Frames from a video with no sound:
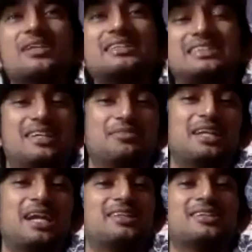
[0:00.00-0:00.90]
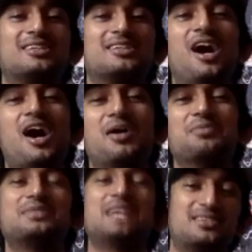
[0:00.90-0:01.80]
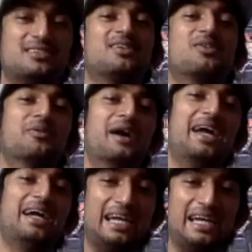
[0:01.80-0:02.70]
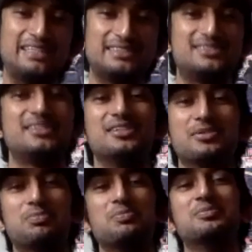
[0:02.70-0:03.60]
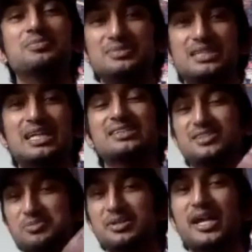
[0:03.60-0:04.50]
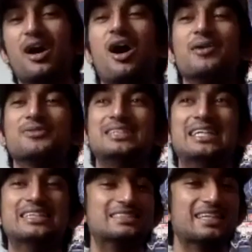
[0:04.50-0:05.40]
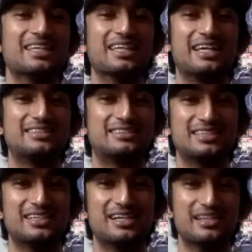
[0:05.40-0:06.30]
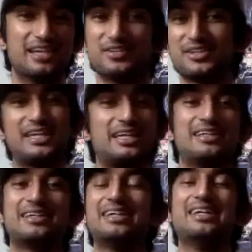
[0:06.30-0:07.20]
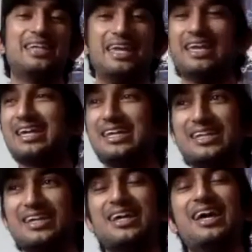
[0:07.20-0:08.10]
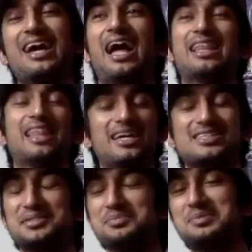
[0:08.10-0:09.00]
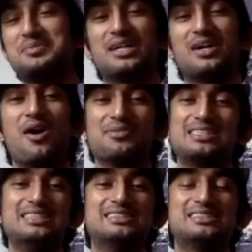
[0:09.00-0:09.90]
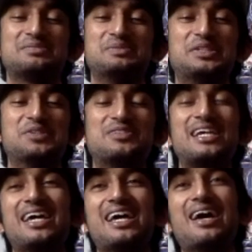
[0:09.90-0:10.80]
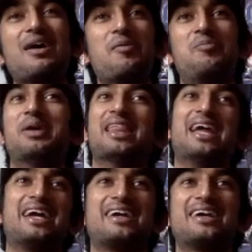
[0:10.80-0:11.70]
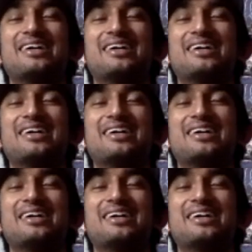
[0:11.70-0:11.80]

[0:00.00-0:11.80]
team that I think could upset their way into the playoffs is Atlanta. Like looking in, I like some of their offseason moves, but like,